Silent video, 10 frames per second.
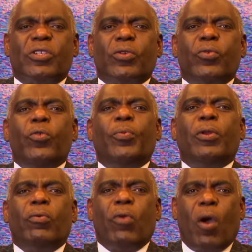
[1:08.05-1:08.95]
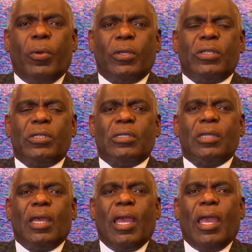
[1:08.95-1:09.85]
Rupert Roberts,
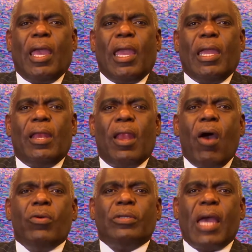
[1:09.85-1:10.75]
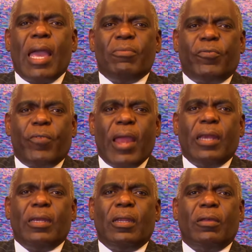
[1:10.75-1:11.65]
a longtime
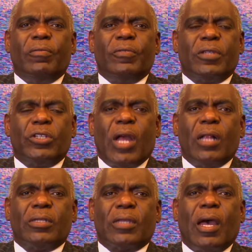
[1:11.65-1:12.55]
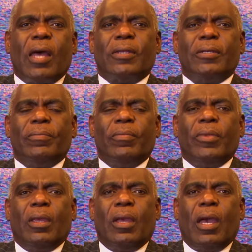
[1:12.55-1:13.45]
friend of Sir Charles Carter
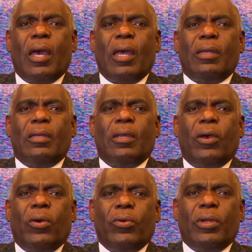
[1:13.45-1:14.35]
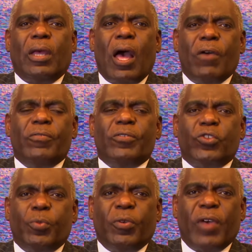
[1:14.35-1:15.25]
and owner of
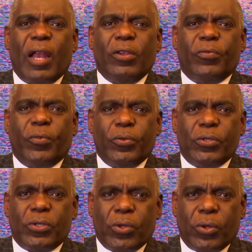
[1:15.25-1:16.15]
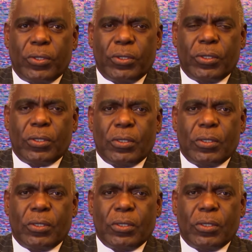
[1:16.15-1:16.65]
SuperValue food stores.